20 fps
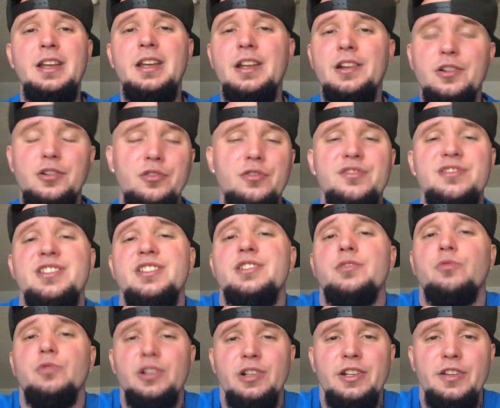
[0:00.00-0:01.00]
And of course, this
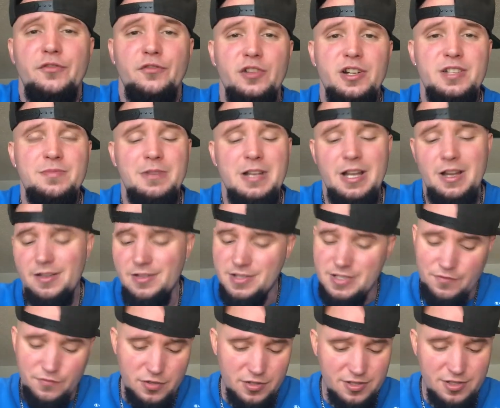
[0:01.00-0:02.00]
really freaked me out because
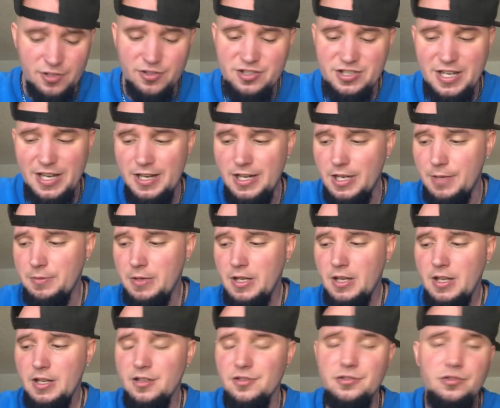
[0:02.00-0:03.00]
if you search that up,
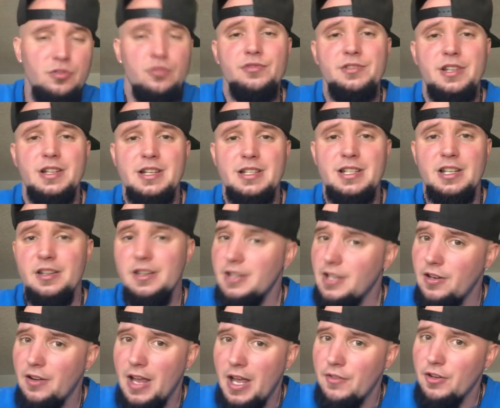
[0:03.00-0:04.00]
Google's gonna tell you
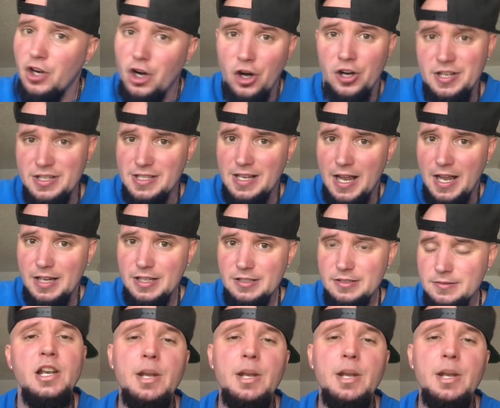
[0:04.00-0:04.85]
that you're having a heart attack.